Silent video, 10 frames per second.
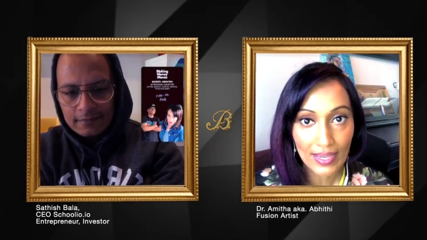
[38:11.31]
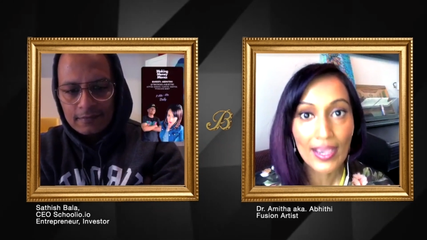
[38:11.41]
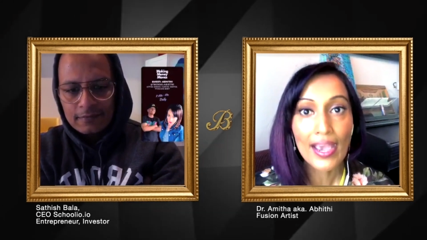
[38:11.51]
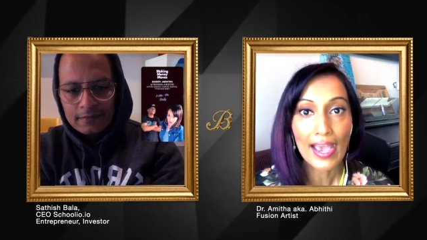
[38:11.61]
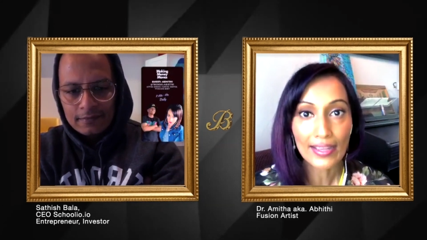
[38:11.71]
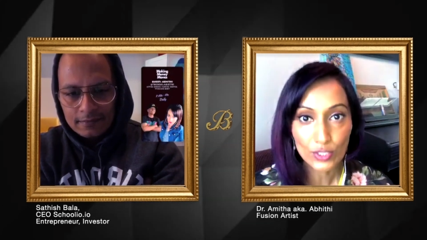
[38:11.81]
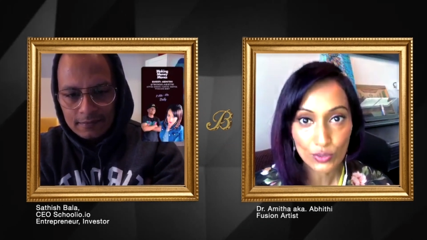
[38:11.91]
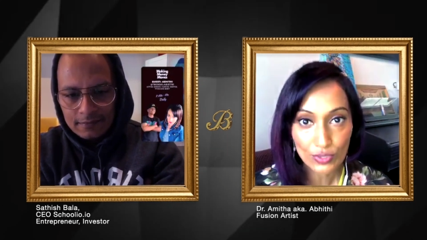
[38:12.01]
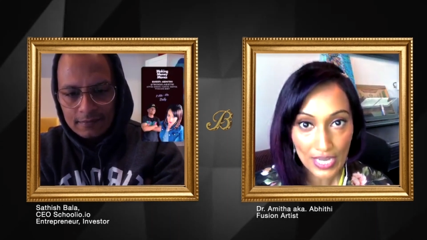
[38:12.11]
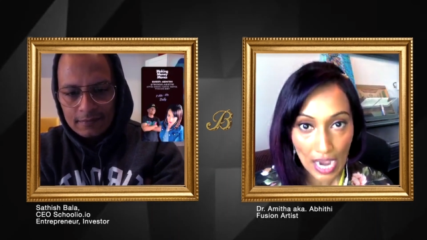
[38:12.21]
Speaker 1: and so
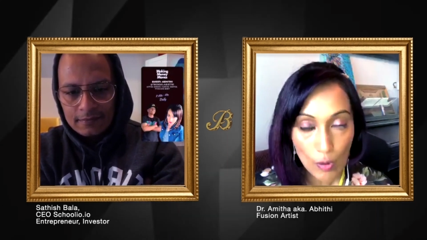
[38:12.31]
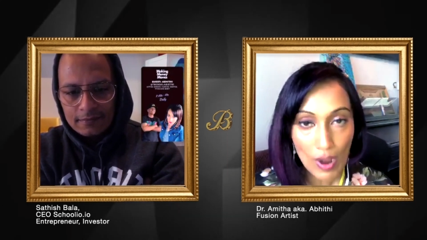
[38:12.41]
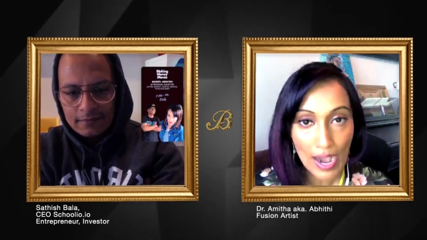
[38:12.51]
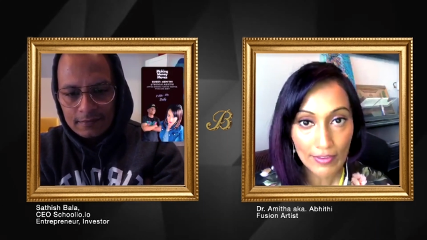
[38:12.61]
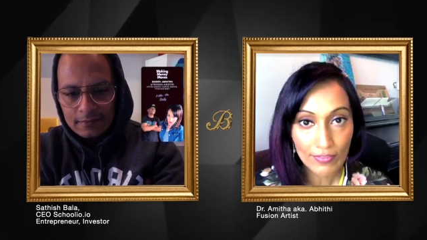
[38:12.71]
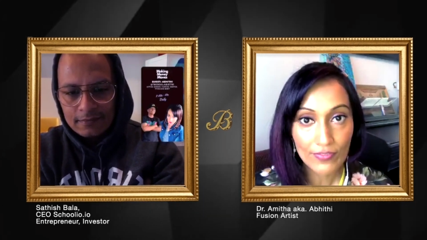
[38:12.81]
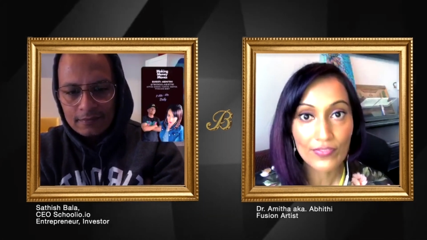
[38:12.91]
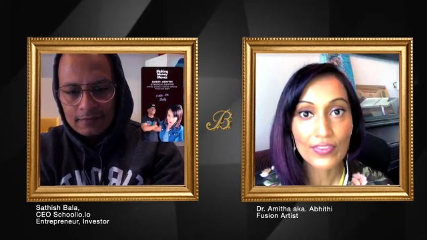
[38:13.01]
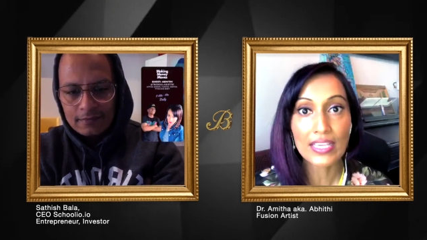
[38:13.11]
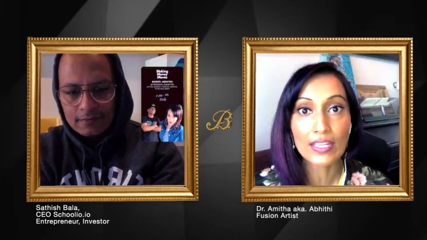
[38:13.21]
now i
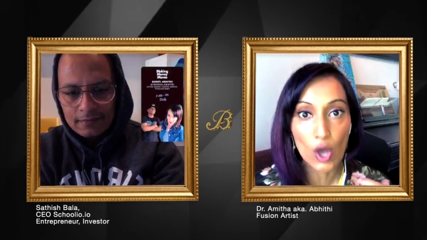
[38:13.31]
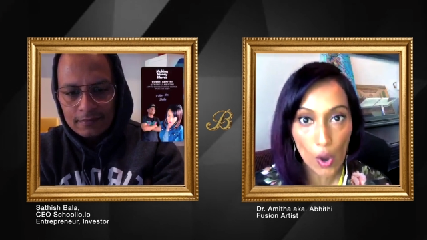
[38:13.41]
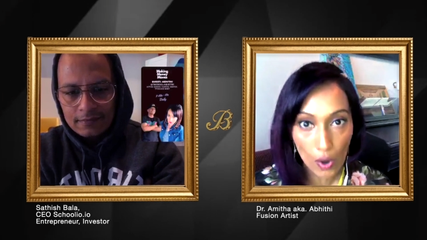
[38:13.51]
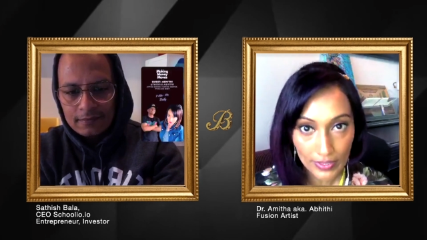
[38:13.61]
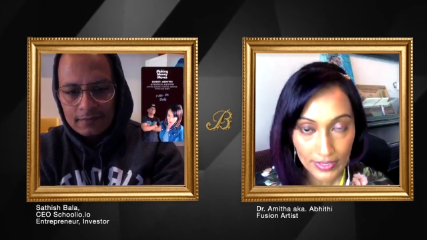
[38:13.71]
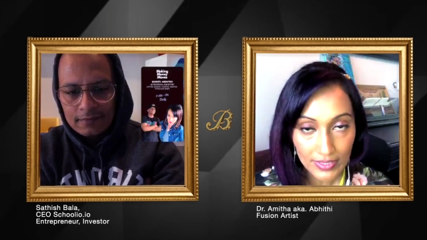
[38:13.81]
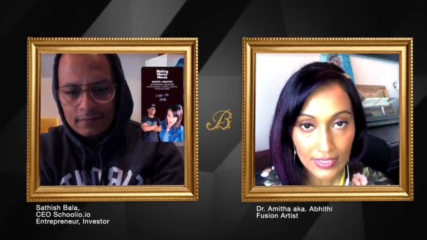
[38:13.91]
feel honored.